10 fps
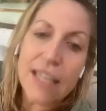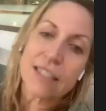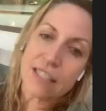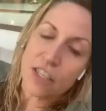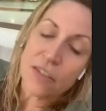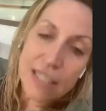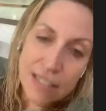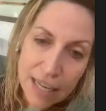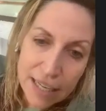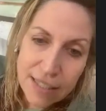Sirius
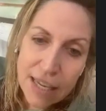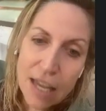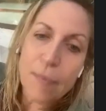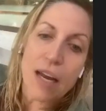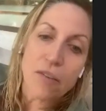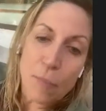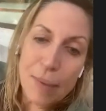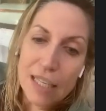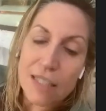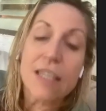and XM and
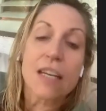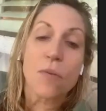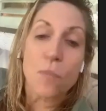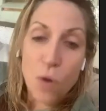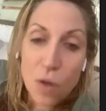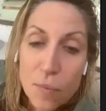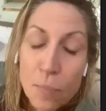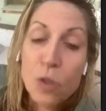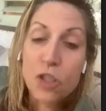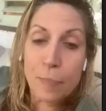everybody's would
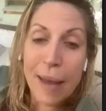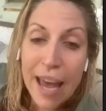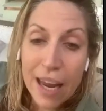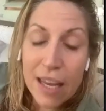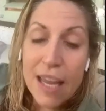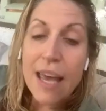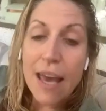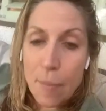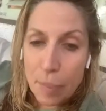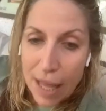push back
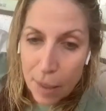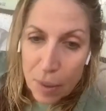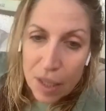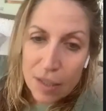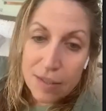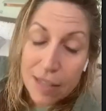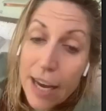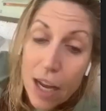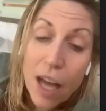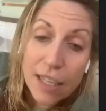and blackball us.
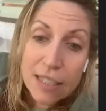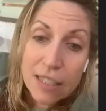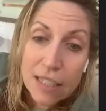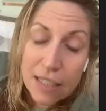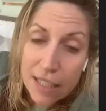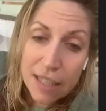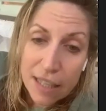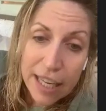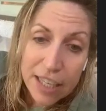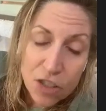I honestly think
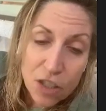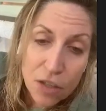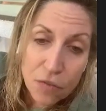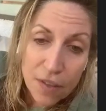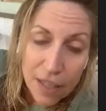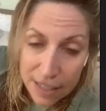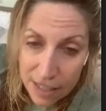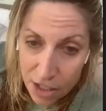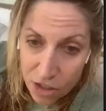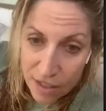that they should have
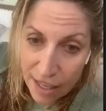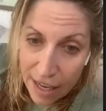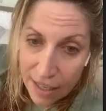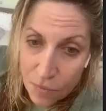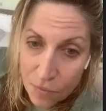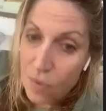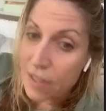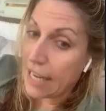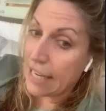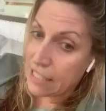considered that, but
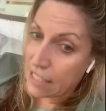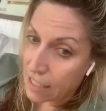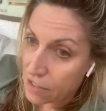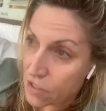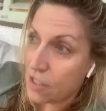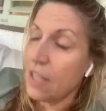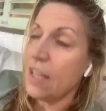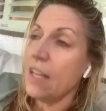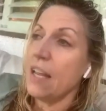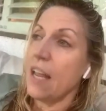they didn't.
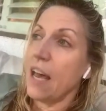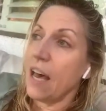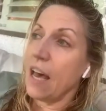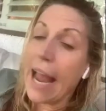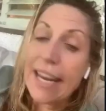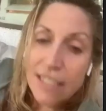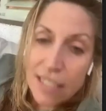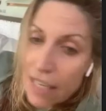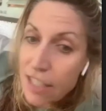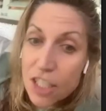
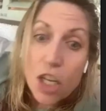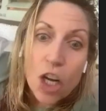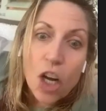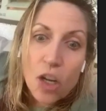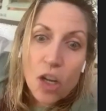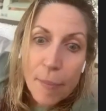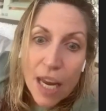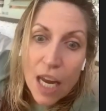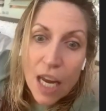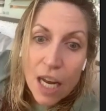It didn't occur to
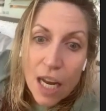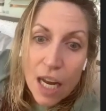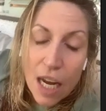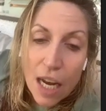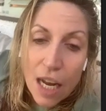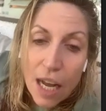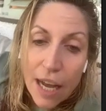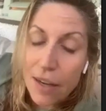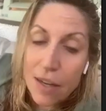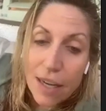me.
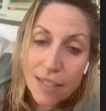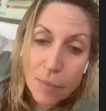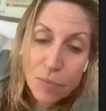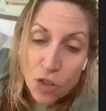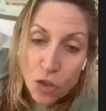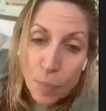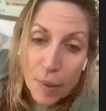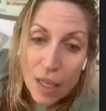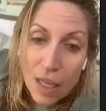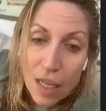I don't, because I'm
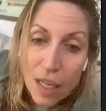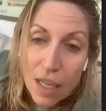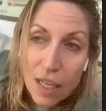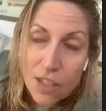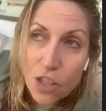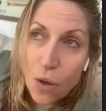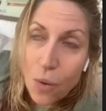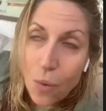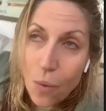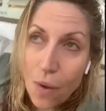stupid.
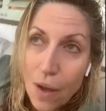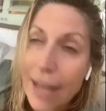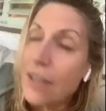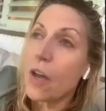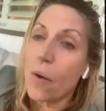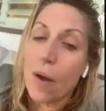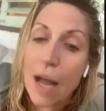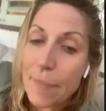So I don't know.